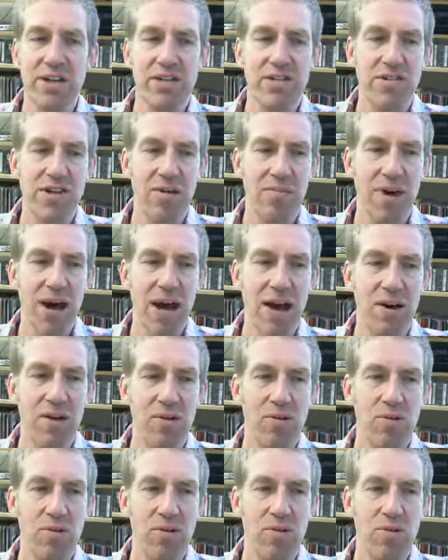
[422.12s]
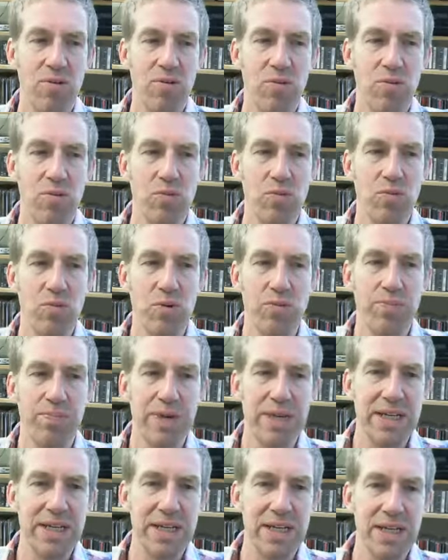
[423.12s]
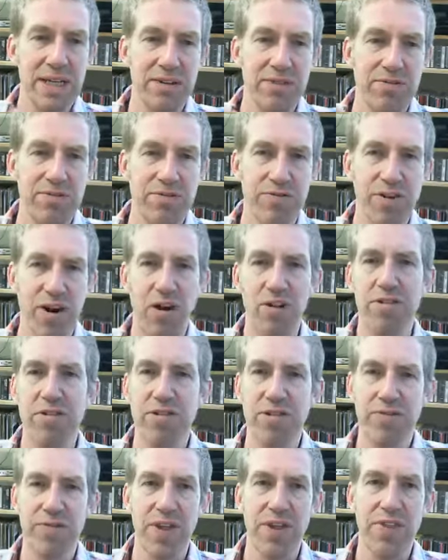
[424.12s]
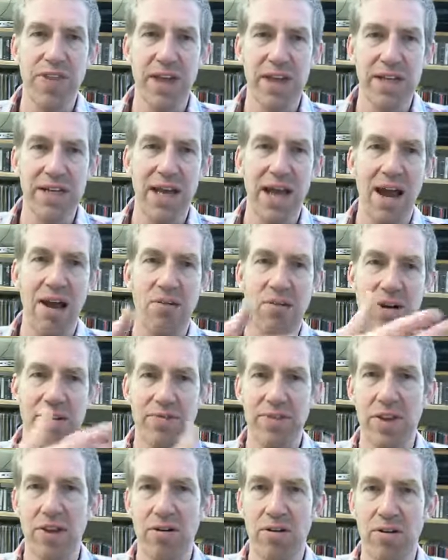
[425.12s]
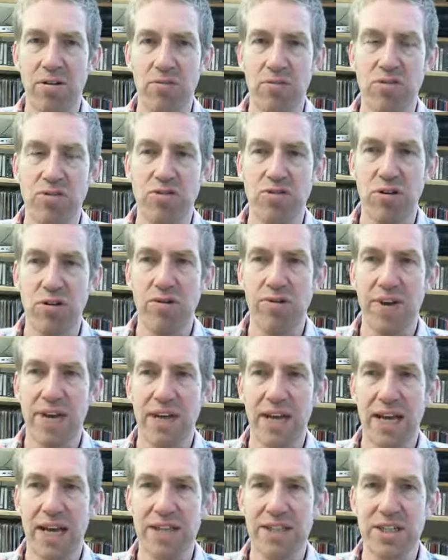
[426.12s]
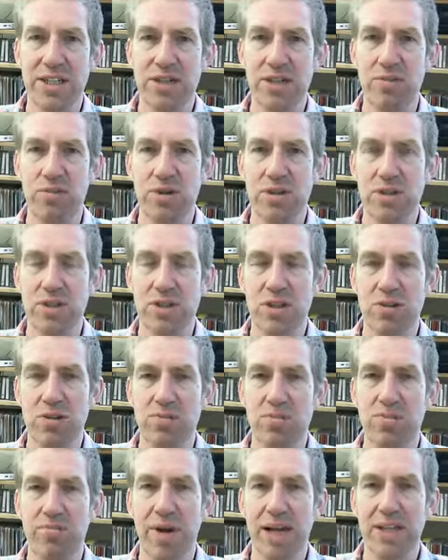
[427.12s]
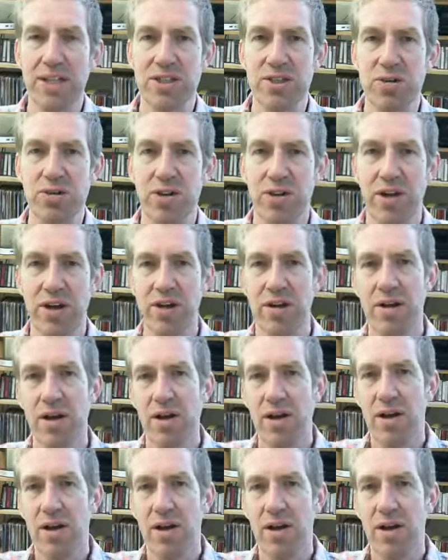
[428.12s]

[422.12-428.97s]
that somehow would be false of the thing now, even though it was true of it later. You want to make sure that